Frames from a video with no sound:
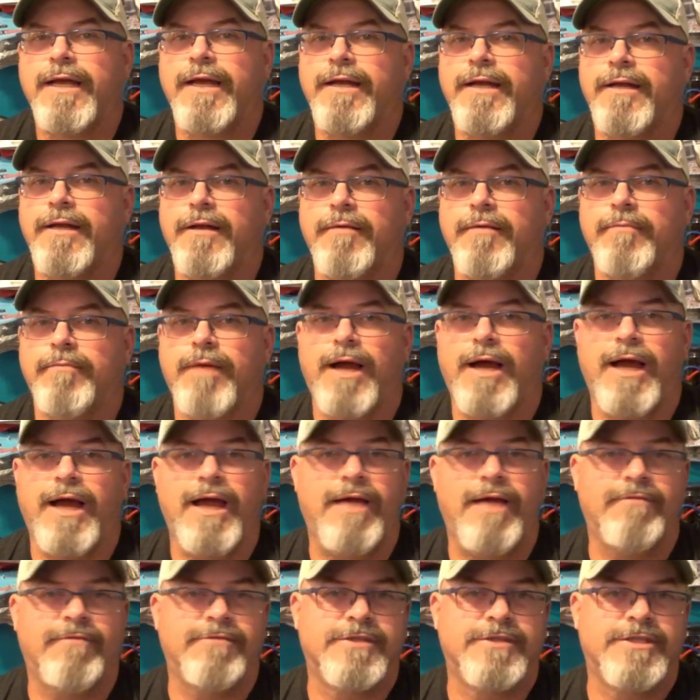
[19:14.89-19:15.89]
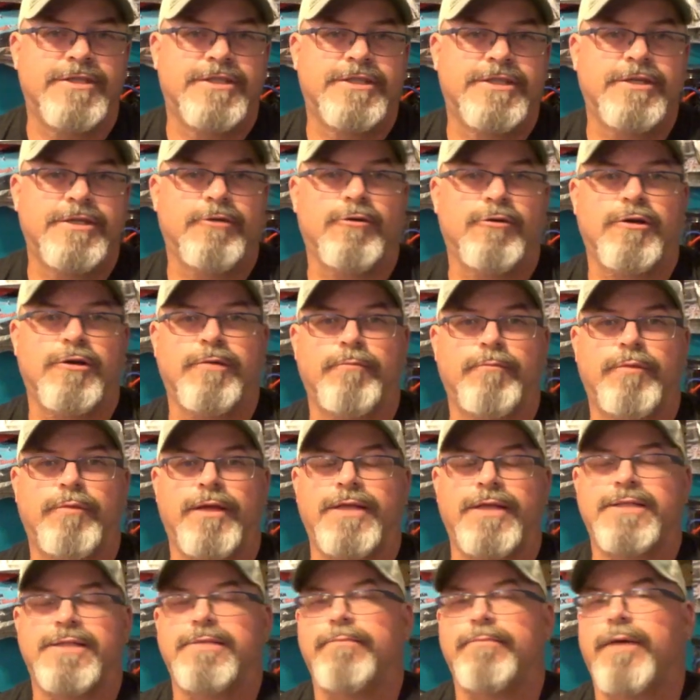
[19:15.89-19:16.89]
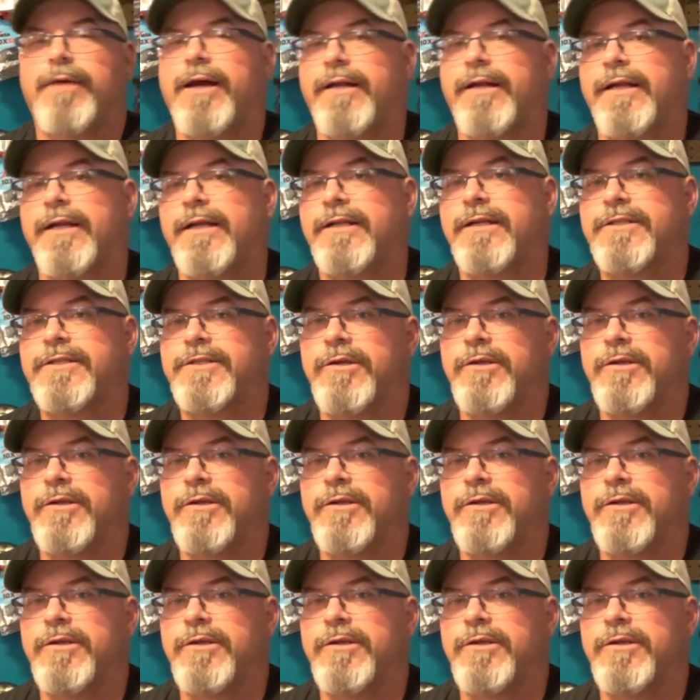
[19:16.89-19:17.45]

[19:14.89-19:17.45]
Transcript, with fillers: And I have zero complaints about it.